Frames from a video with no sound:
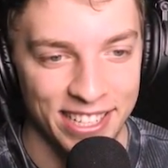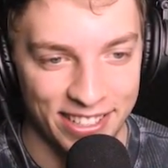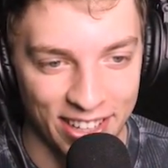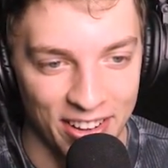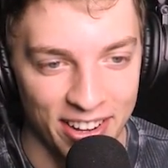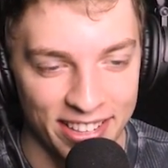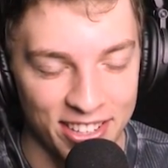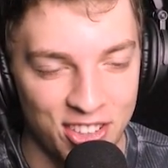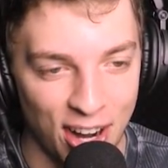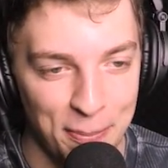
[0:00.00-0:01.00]
Slogo says
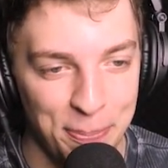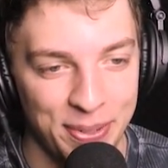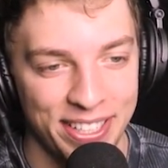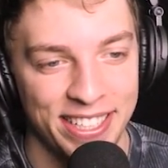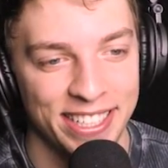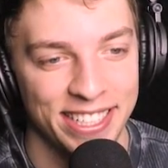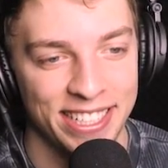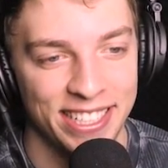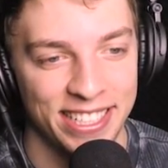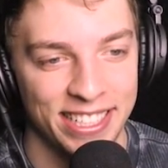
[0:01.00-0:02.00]
jump.
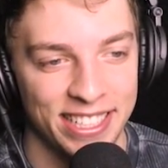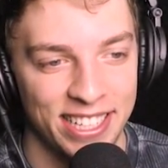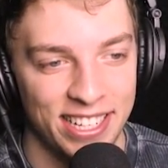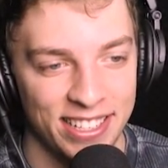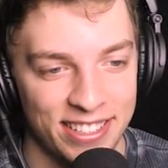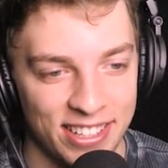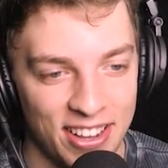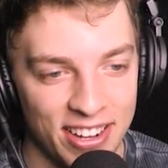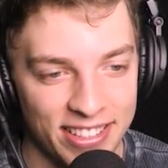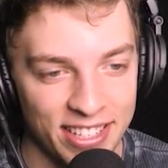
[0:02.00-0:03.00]

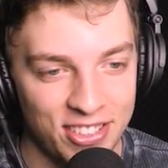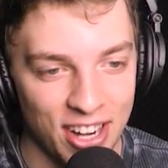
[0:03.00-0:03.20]
Slogo says